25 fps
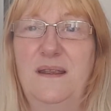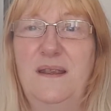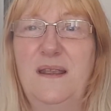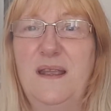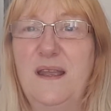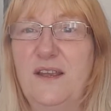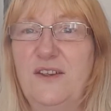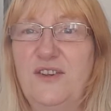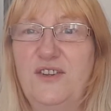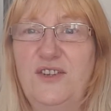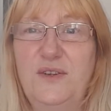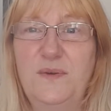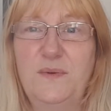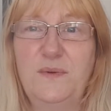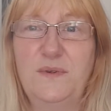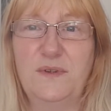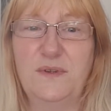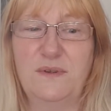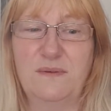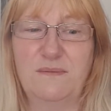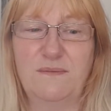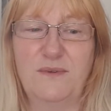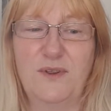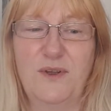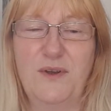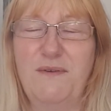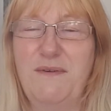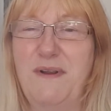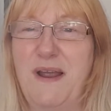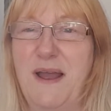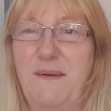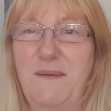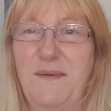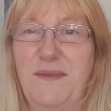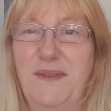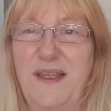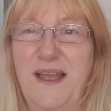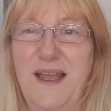yeah, she was all
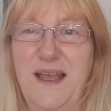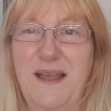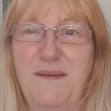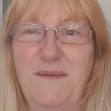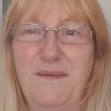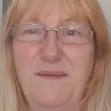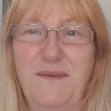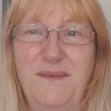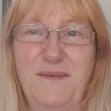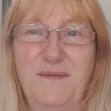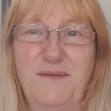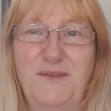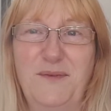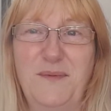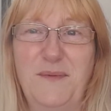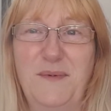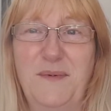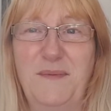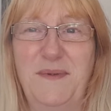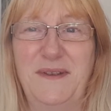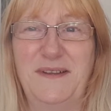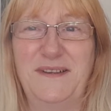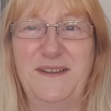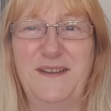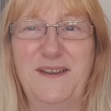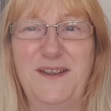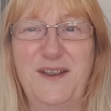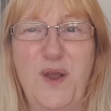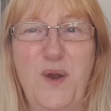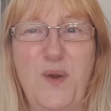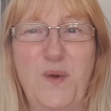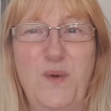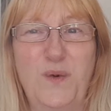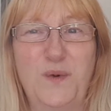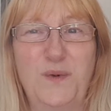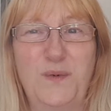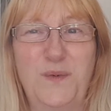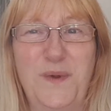right with that. Some of bit of the
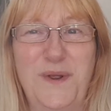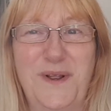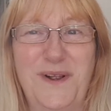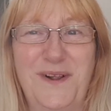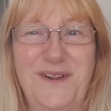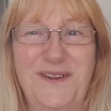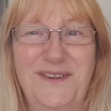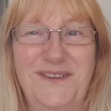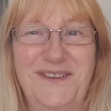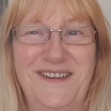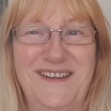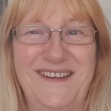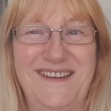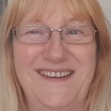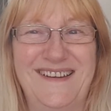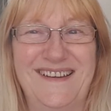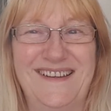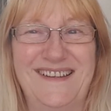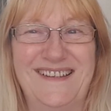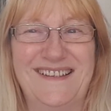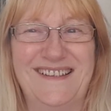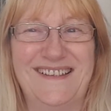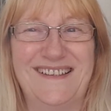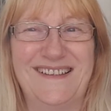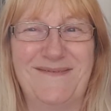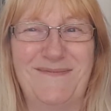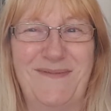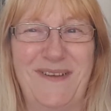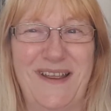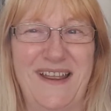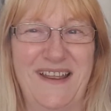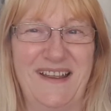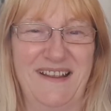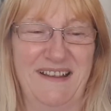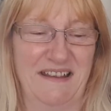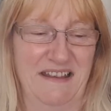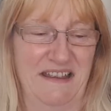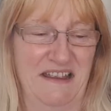old wording is a
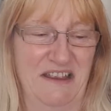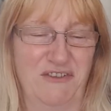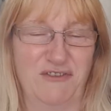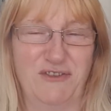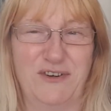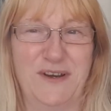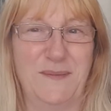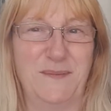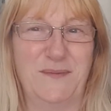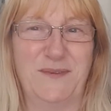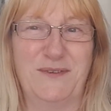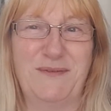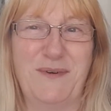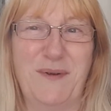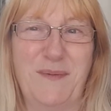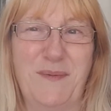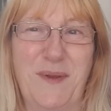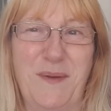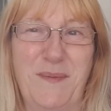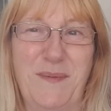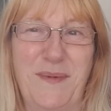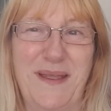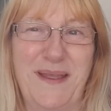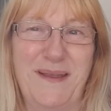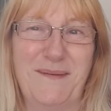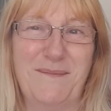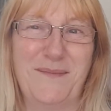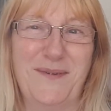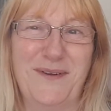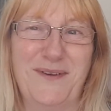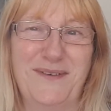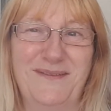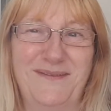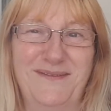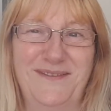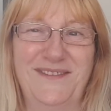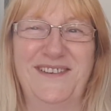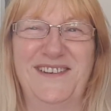bit trips her up a bit,
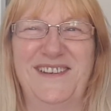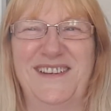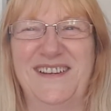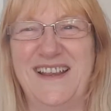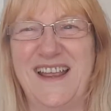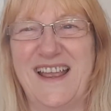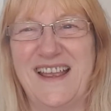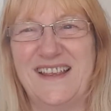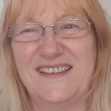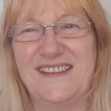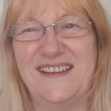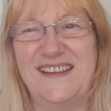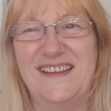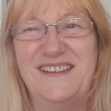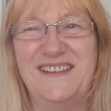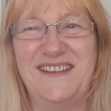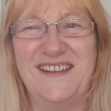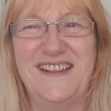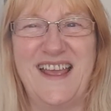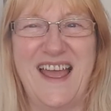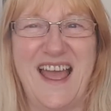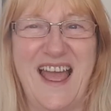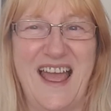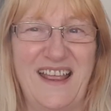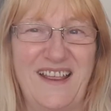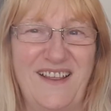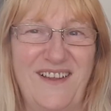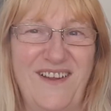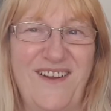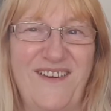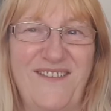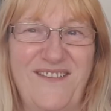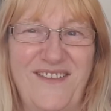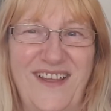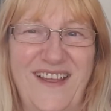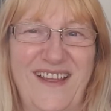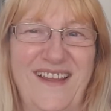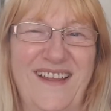but once she gets into the hang
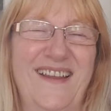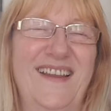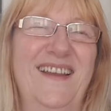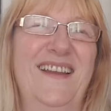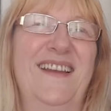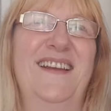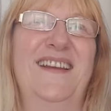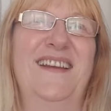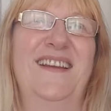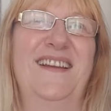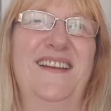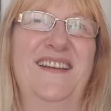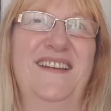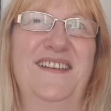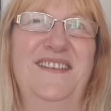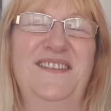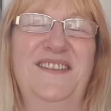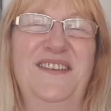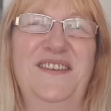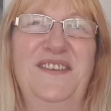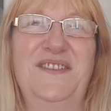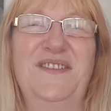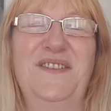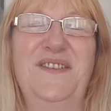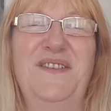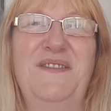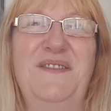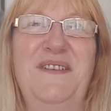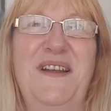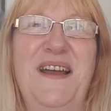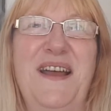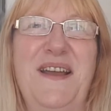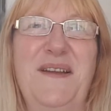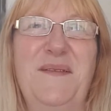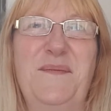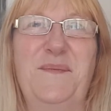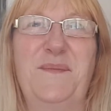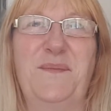of it, she's all
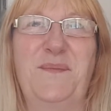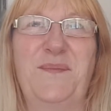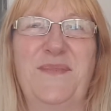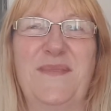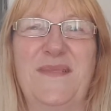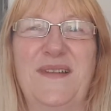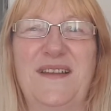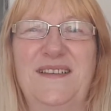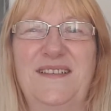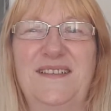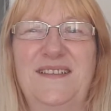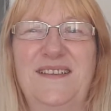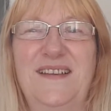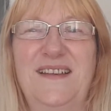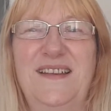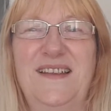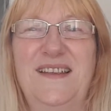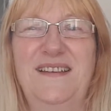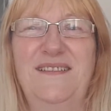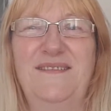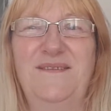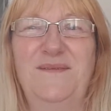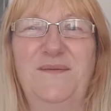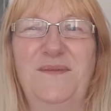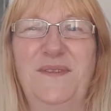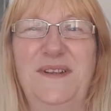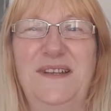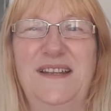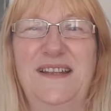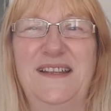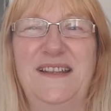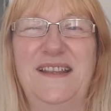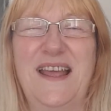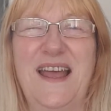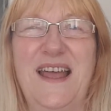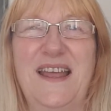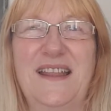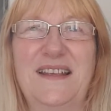right. See, we
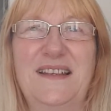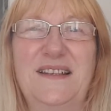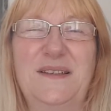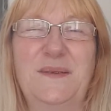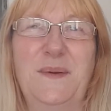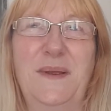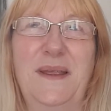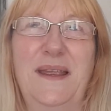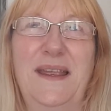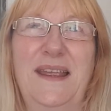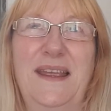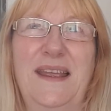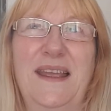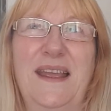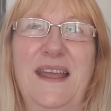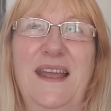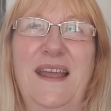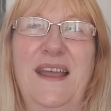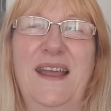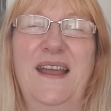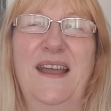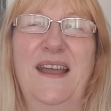did that this week.